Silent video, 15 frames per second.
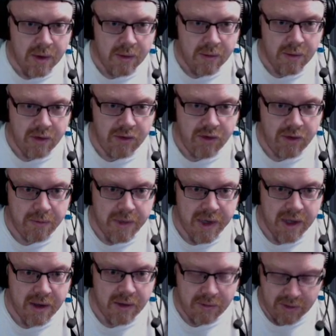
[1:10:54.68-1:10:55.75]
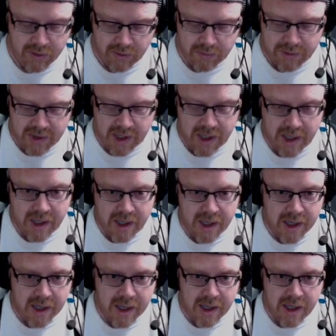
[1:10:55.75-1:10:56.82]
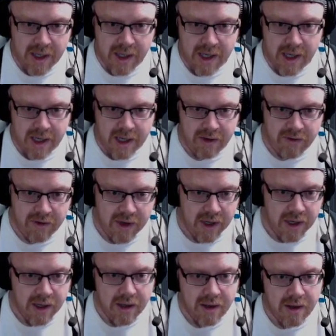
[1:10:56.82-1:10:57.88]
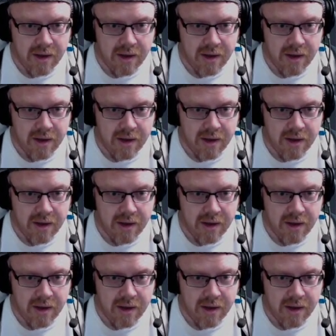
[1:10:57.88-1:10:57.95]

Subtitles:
what it should be, which would be energy.